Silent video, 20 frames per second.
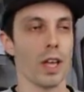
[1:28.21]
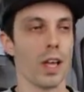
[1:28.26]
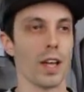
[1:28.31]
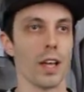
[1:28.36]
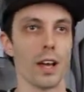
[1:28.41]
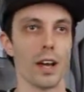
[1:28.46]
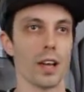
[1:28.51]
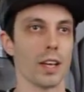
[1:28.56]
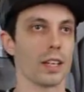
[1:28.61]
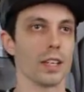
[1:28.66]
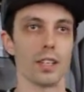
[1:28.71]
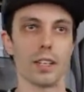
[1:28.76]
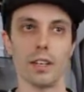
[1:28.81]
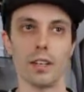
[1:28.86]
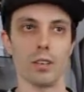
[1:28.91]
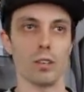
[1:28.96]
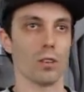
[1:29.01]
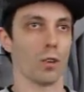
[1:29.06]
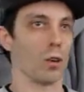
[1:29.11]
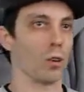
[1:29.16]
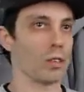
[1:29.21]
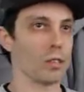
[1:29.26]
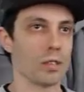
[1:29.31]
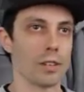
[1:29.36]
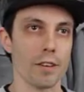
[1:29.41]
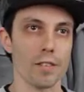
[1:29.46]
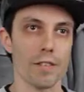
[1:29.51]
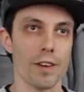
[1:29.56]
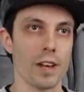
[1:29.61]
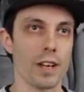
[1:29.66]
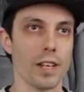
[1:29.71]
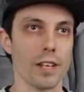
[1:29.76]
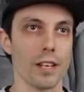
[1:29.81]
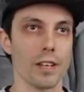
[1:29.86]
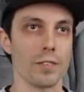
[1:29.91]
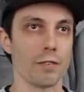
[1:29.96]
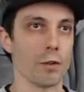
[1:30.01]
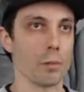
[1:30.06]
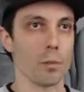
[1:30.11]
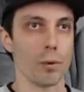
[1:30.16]
and I could get all the stuff I
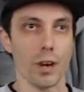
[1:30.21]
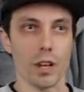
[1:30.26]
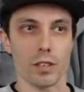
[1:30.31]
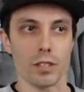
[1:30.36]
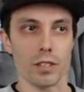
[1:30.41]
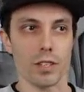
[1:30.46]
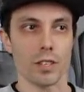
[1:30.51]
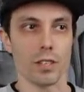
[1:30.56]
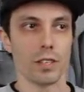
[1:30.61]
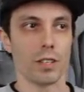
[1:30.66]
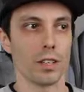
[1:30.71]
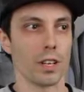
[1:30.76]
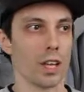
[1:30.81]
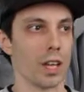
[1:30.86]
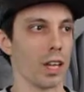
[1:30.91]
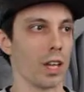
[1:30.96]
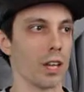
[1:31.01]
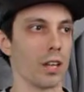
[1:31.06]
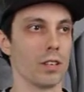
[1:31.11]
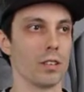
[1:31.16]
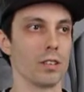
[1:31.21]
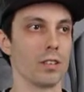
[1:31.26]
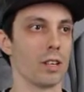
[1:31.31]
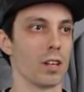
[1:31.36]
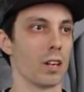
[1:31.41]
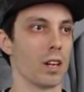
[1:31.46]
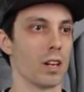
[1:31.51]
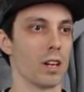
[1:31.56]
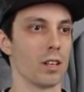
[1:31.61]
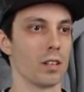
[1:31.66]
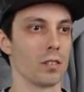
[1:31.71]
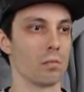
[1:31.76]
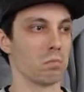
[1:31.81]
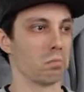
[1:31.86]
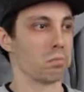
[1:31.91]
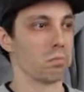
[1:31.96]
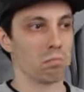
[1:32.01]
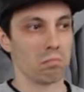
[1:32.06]
need for pressing and, uh,